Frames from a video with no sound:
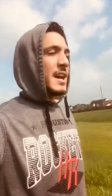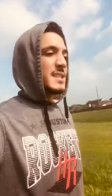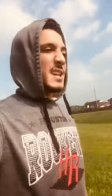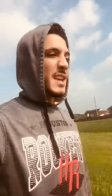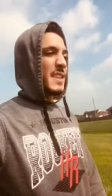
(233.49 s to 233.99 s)

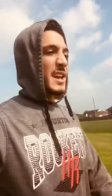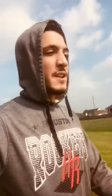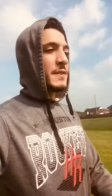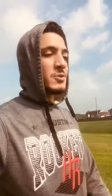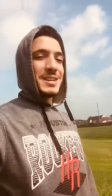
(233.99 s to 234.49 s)
to the
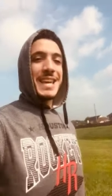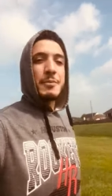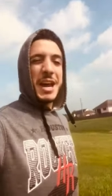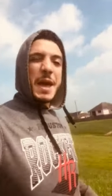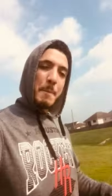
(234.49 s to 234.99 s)
individual that's able
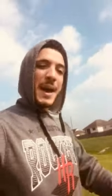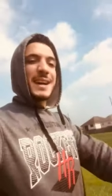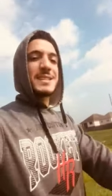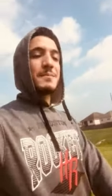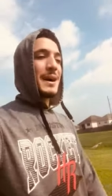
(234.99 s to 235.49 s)
to
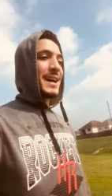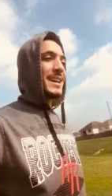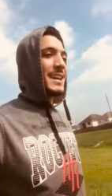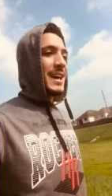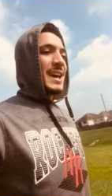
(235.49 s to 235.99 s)
impact
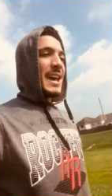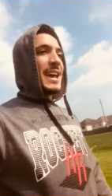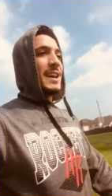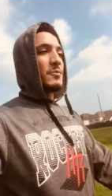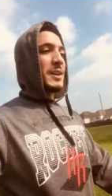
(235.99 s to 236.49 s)
somebody
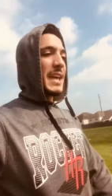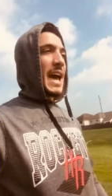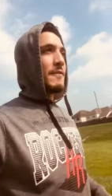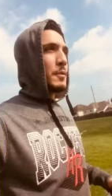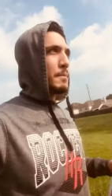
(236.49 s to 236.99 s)
and really
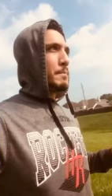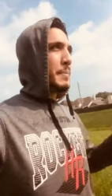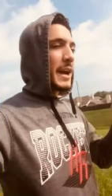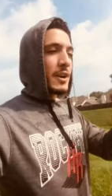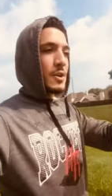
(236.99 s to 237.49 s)
have a
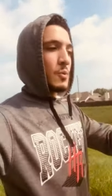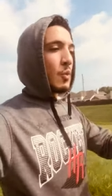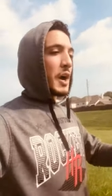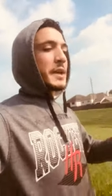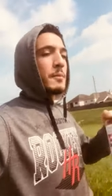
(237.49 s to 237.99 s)
bigger,
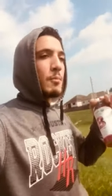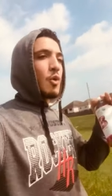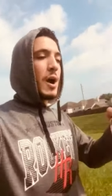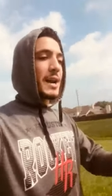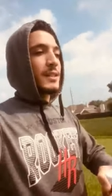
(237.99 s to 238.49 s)
wanting
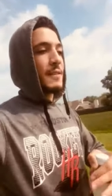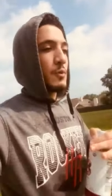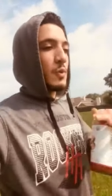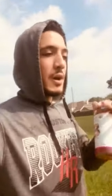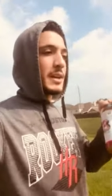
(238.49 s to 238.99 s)
more out of life,
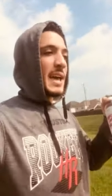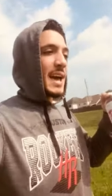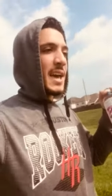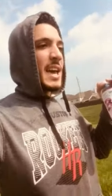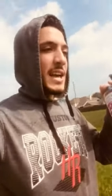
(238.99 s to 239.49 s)
and want, and,
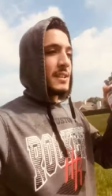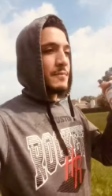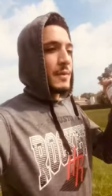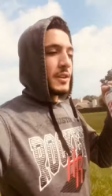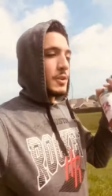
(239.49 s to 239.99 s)
and
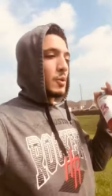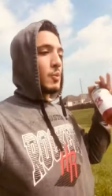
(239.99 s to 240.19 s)
you know,